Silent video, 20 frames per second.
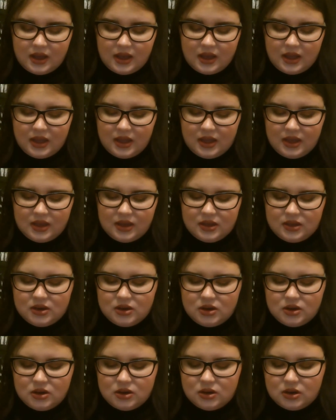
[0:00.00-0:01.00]

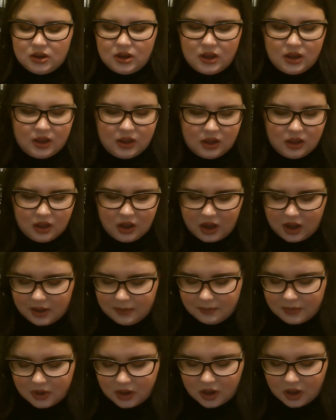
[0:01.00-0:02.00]
and
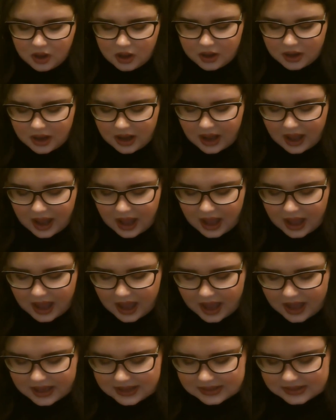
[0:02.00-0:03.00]
I'm not
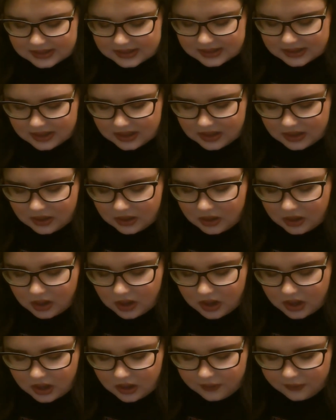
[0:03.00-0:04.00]
as in
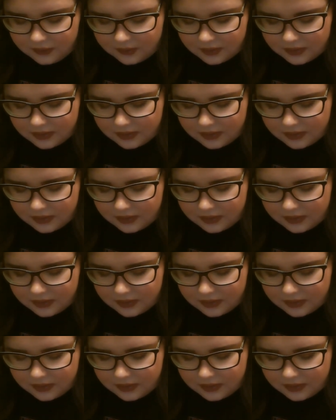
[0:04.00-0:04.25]
love